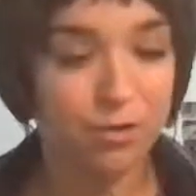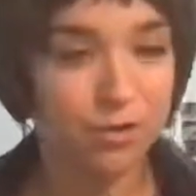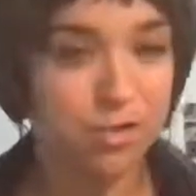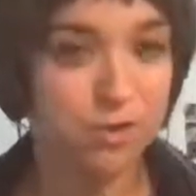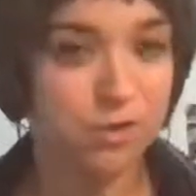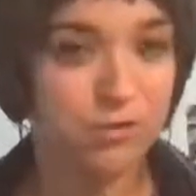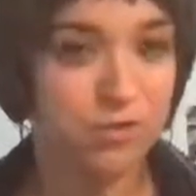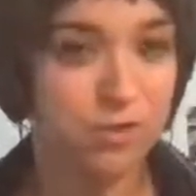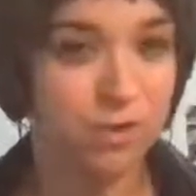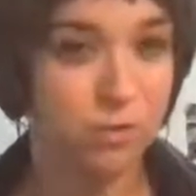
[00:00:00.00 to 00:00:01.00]

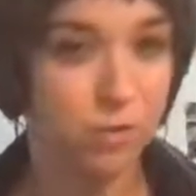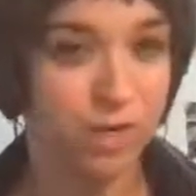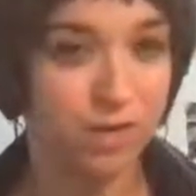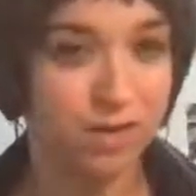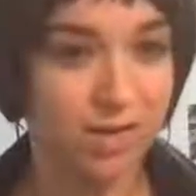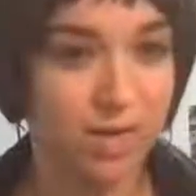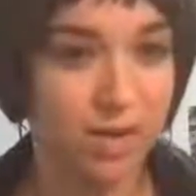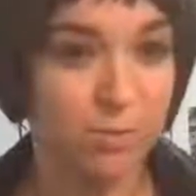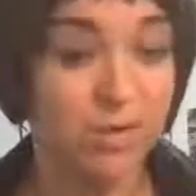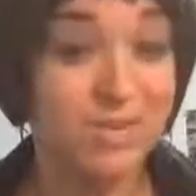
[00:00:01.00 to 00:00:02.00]
counterintuitive, it feels weird,
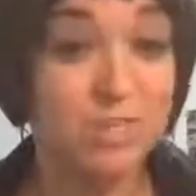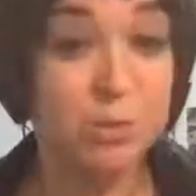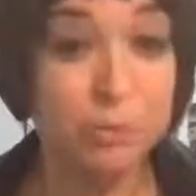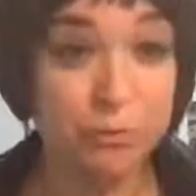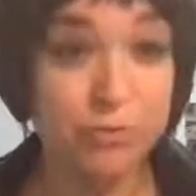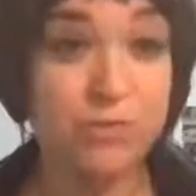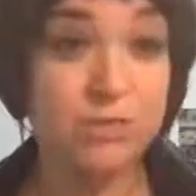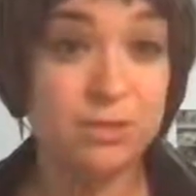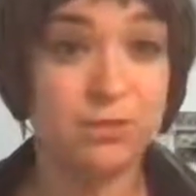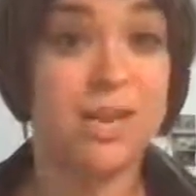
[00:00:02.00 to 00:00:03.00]
but it is a
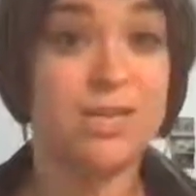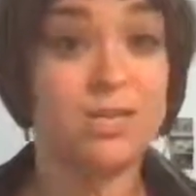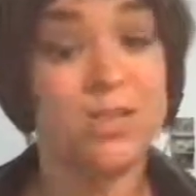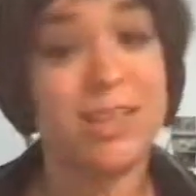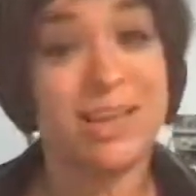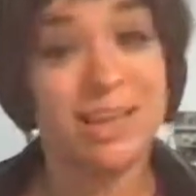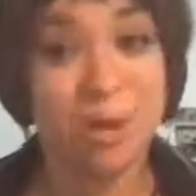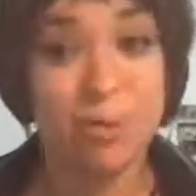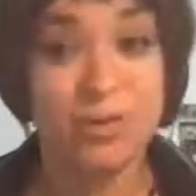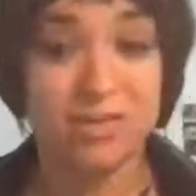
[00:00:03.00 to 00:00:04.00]
proven strategy
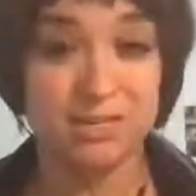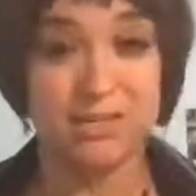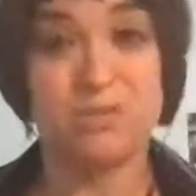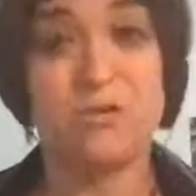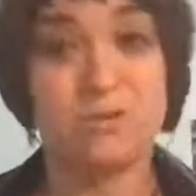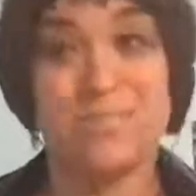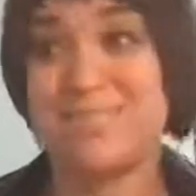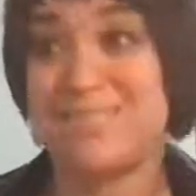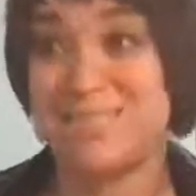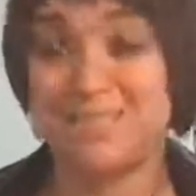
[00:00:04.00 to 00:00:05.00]
that companies
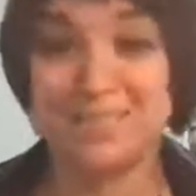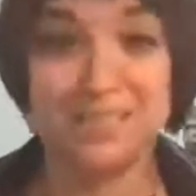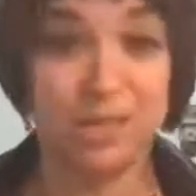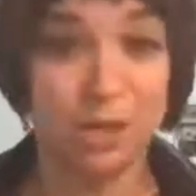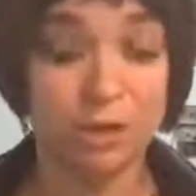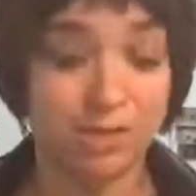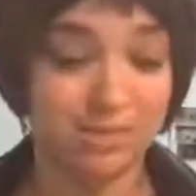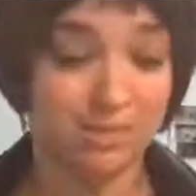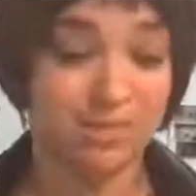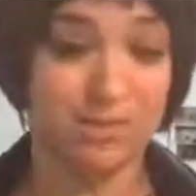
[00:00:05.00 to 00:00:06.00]
use that statistically
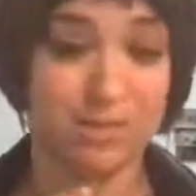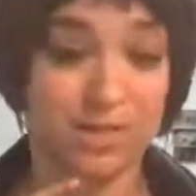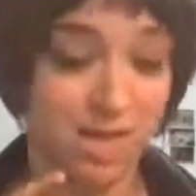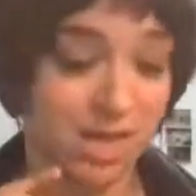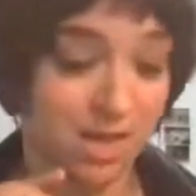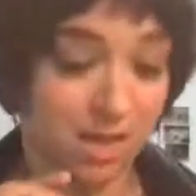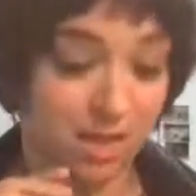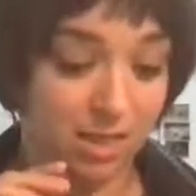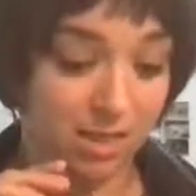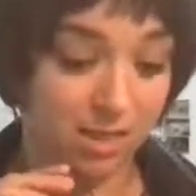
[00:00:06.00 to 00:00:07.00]
increases the
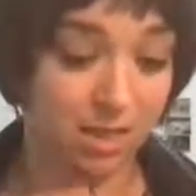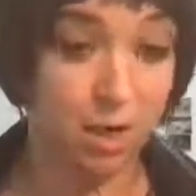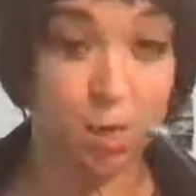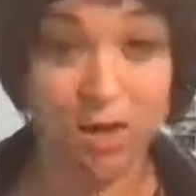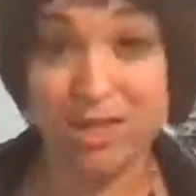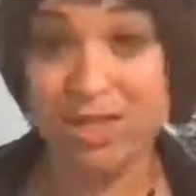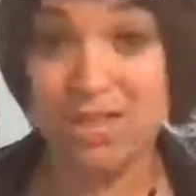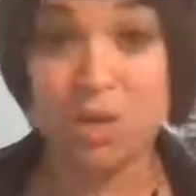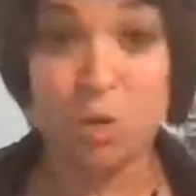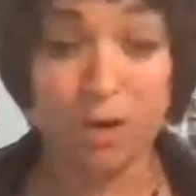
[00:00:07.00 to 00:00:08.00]

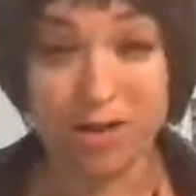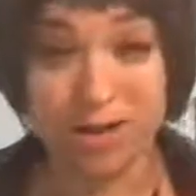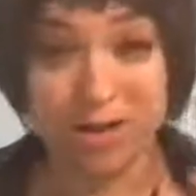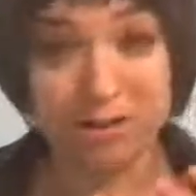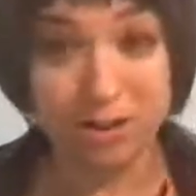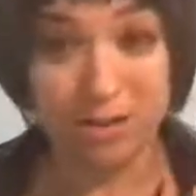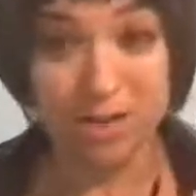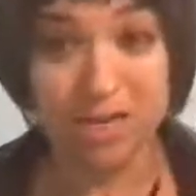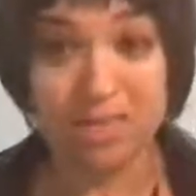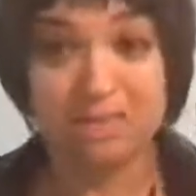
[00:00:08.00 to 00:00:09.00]
quality and the quantity of
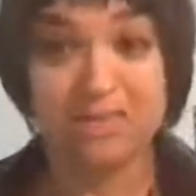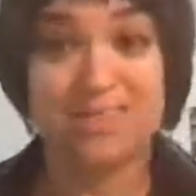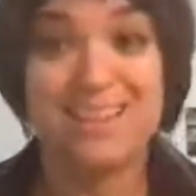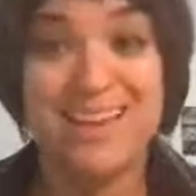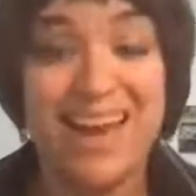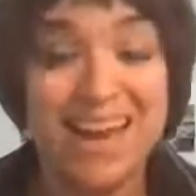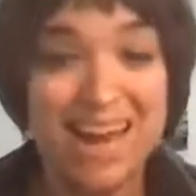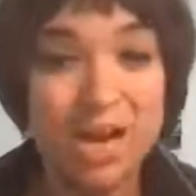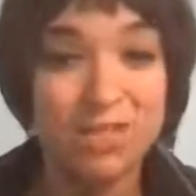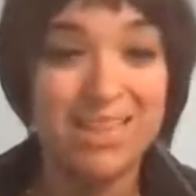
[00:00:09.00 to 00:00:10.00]
their clients.
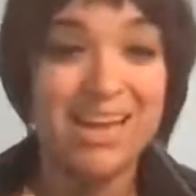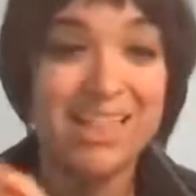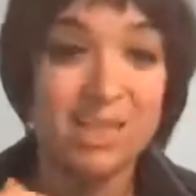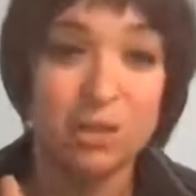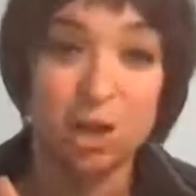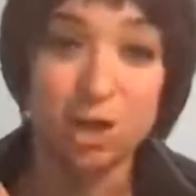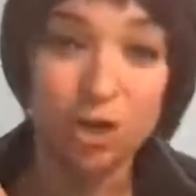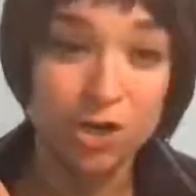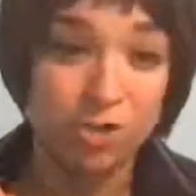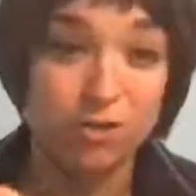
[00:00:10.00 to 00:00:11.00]
And not only that, the
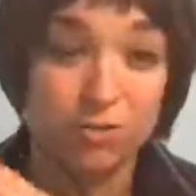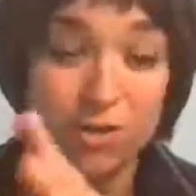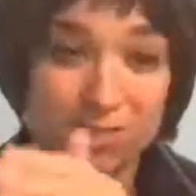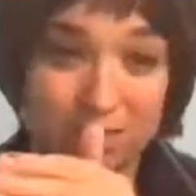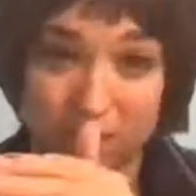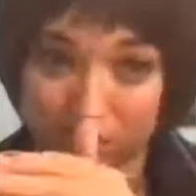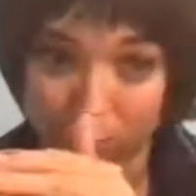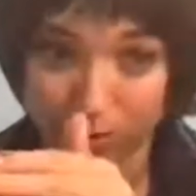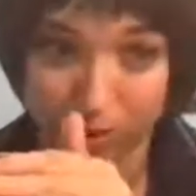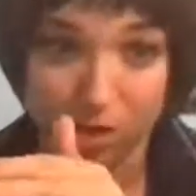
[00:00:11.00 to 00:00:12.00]
longer you do it, this
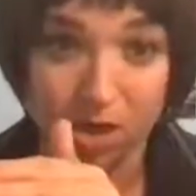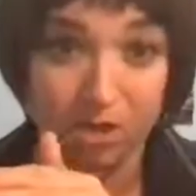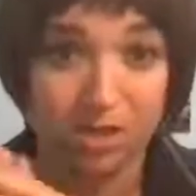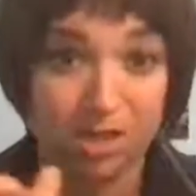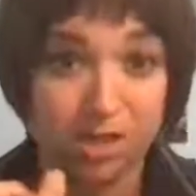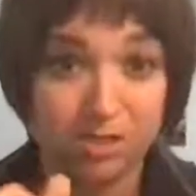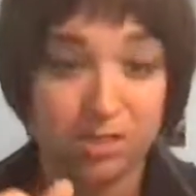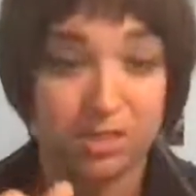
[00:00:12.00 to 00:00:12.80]
is of course a long